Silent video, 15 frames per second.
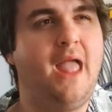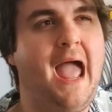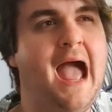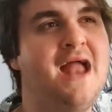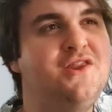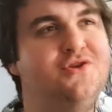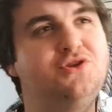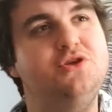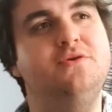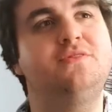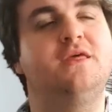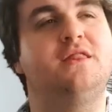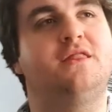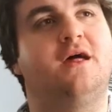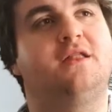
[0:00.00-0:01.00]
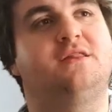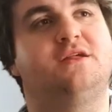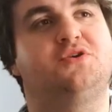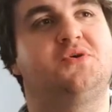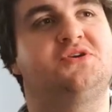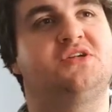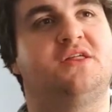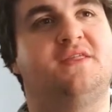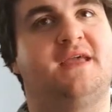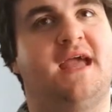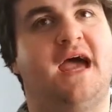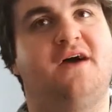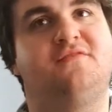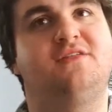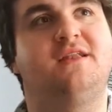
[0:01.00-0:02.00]
And you do in these kind of situations, I think,
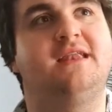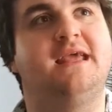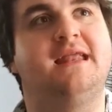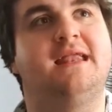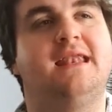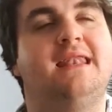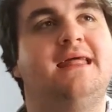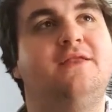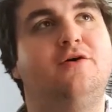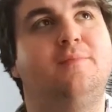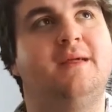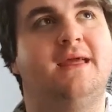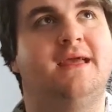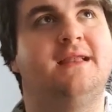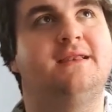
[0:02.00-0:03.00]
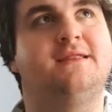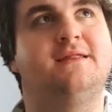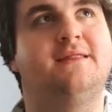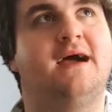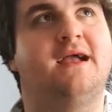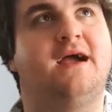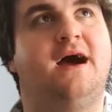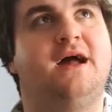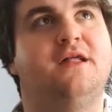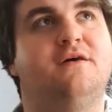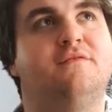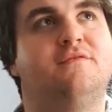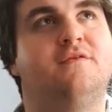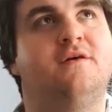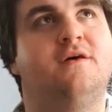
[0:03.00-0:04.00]
have to lean a little bit into that kind
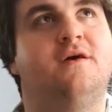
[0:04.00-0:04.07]
of.